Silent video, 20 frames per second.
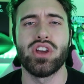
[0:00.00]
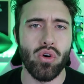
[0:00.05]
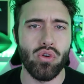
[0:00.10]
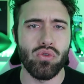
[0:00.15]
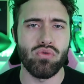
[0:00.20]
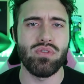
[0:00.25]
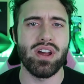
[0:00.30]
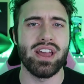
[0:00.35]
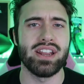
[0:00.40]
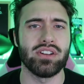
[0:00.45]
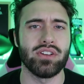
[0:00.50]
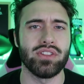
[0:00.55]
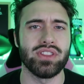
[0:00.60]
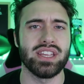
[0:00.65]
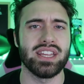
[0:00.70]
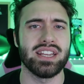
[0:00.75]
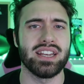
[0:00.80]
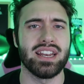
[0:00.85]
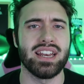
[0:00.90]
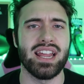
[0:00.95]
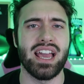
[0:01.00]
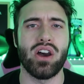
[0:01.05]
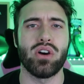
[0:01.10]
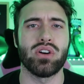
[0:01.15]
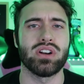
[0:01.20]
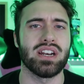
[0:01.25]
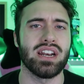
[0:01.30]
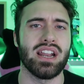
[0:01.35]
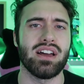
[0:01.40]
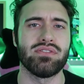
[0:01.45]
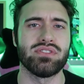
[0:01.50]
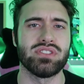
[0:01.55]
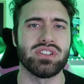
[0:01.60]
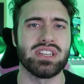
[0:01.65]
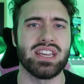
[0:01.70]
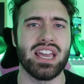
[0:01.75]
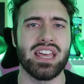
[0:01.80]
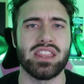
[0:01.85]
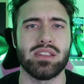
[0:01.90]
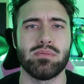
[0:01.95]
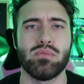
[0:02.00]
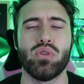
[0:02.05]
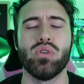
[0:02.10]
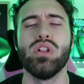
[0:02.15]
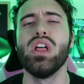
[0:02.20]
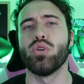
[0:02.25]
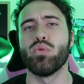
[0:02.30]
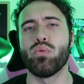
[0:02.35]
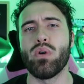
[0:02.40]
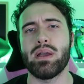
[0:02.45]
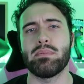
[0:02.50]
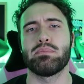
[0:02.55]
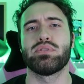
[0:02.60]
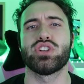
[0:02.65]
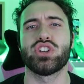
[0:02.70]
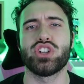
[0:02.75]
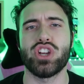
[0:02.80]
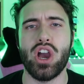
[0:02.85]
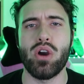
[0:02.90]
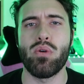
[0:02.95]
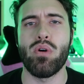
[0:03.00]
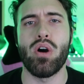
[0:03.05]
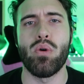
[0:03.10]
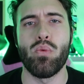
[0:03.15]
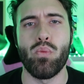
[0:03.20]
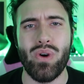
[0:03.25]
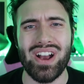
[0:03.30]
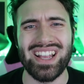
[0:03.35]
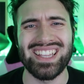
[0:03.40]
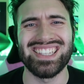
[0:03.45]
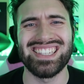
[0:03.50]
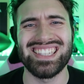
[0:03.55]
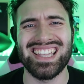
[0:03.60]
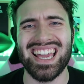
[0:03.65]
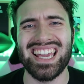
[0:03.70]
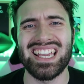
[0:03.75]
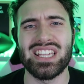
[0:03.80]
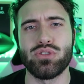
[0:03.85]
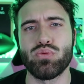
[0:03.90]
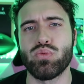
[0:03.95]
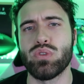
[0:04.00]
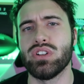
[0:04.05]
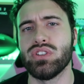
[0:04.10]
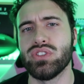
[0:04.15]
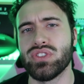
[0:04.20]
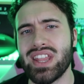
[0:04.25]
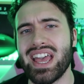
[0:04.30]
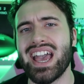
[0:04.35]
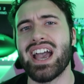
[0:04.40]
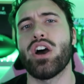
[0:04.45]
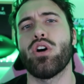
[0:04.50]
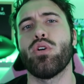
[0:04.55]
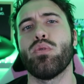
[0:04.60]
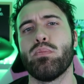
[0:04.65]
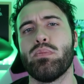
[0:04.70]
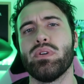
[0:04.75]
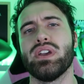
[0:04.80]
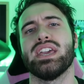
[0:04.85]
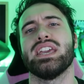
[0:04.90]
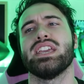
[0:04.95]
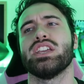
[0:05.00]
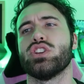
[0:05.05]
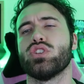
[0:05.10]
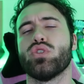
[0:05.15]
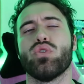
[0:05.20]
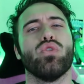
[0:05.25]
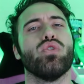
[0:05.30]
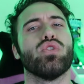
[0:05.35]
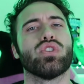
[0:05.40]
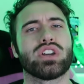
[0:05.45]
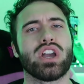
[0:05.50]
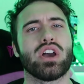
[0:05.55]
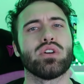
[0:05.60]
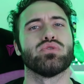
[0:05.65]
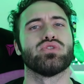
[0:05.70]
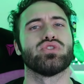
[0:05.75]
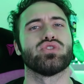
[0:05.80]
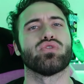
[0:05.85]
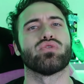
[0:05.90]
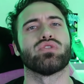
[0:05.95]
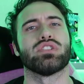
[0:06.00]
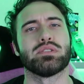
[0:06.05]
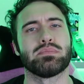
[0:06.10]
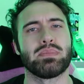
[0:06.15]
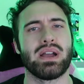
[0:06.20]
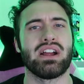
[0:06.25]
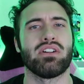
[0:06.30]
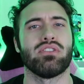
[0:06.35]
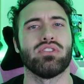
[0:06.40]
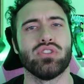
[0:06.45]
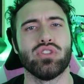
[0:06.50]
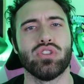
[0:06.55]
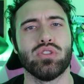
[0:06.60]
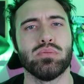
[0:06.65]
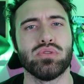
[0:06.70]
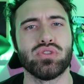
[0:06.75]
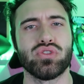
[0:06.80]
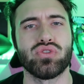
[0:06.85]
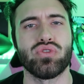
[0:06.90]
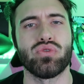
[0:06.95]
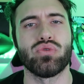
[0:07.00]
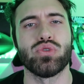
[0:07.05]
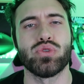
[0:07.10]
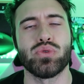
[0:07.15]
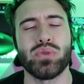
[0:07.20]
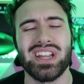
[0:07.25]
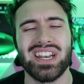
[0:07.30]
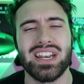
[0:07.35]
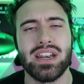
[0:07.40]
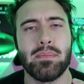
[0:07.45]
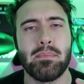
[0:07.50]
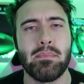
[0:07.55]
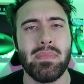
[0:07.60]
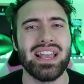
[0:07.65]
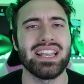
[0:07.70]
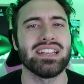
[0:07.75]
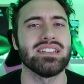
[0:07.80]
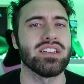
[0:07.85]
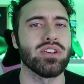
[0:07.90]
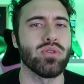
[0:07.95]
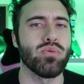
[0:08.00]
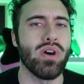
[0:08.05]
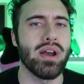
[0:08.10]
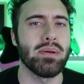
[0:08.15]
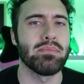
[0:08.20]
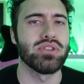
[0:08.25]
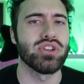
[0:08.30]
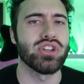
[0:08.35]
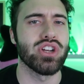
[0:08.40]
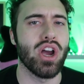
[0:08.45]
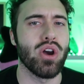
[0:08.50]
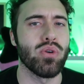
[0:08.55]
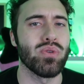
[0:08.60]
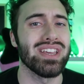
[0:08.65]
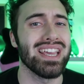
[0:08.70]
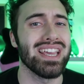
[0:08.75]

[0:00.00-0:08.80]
or read on the internet. I'd love to get them all. The web show on Wednesdays will now be your ghost stories, paranormal stories. We had an amazing web show